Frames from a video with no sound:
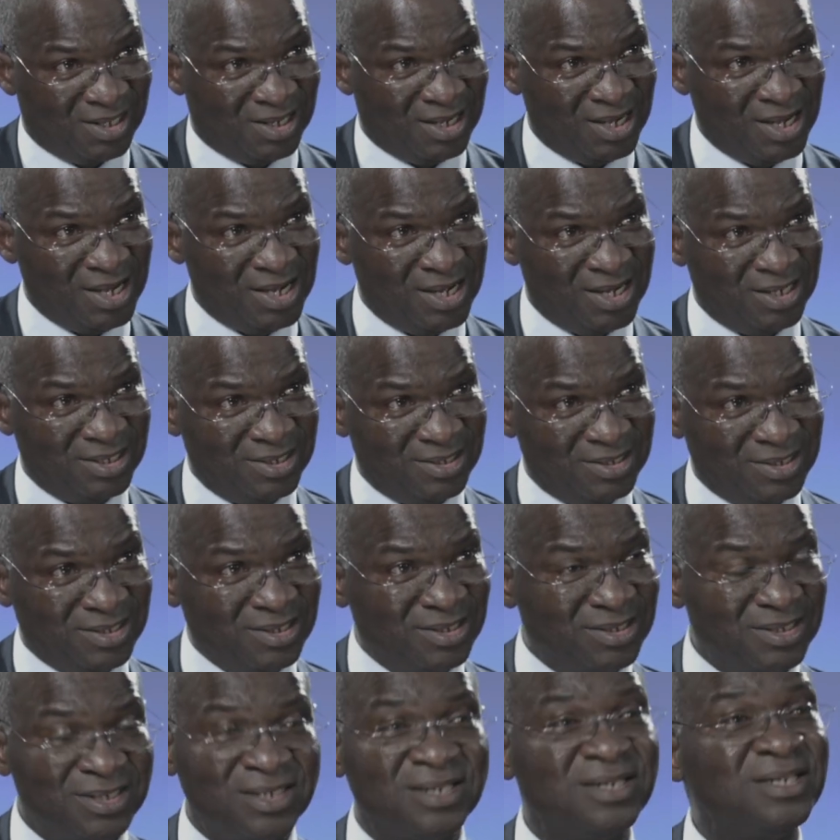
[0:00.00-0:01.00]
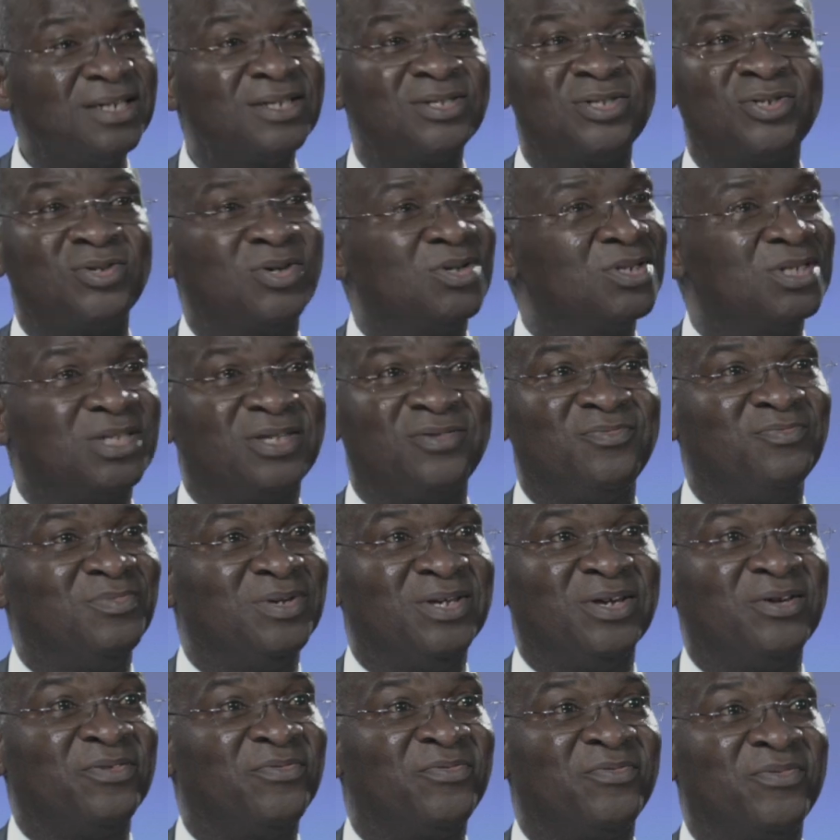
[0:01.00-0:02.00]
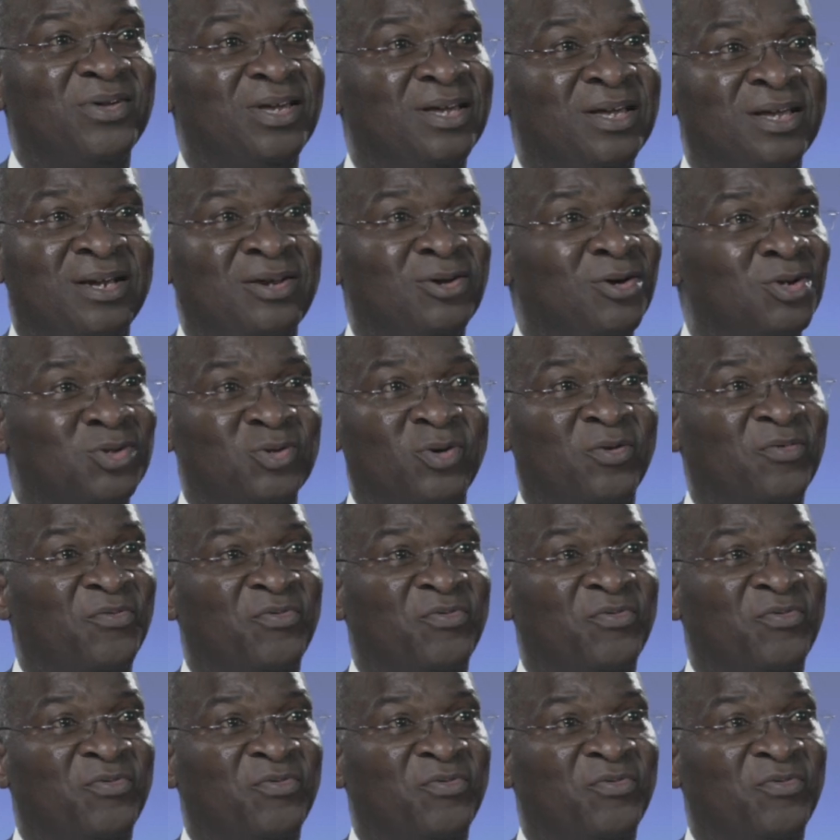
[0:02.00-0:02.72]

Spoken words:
And the cynics just give me a lot of